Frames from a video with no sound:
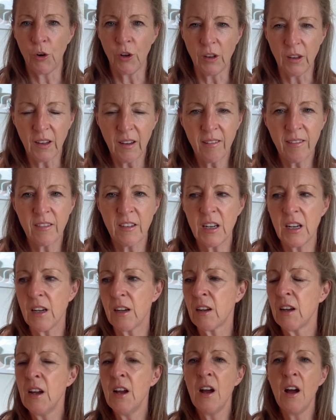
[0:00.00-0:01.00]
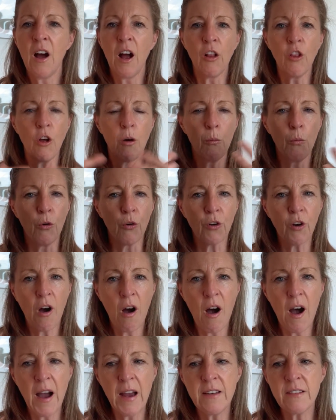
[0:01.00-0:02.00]
holistic, a lot more
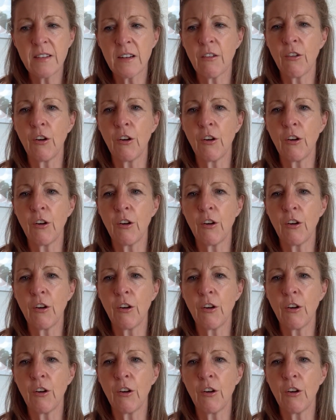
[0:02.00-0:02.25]
kinder